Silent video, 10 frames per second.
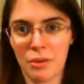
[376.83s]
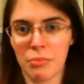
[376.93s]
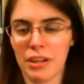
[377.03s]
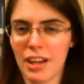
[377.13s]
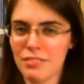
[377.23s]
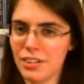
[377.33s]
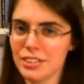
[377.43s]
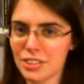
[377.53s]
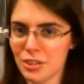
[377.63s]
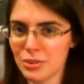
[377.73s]
but I've
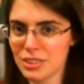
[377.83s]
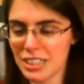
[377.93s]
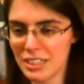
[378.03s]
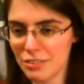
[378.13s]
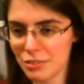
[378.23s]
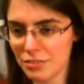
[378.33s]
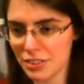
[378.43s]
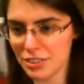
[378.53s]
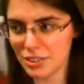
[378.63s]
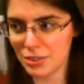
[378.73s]
also seen it
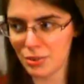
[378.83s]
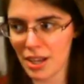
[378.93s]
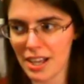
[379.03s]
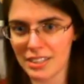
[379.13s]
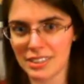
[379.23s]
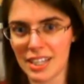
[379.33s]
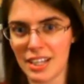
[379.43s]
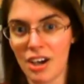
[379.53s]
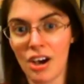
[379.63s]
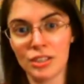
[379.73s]
referred to as a
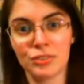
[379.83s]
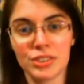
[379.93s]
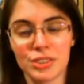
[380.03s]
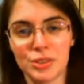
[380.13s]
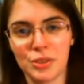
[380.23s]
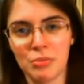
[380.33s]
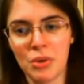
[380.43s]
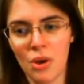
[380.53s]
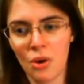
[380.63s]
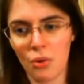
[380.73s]
contra zoom
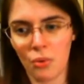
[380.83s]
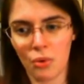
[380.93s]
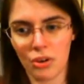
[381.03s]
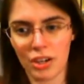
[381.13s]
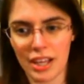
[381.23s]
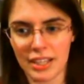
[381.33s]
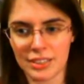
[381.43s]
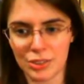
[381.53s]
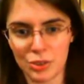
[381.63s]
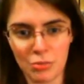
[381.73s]
or a
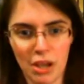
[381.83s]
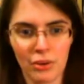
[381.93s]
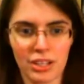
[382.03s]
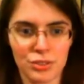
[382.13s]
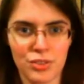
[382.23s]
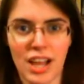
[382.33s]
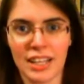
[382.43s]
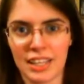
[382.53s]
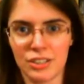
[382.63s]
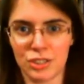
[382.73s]
zoom out and
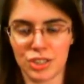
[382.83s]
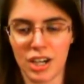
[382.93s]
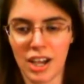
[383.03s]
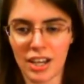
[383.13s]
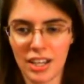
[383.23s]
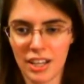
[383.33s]
track in shot.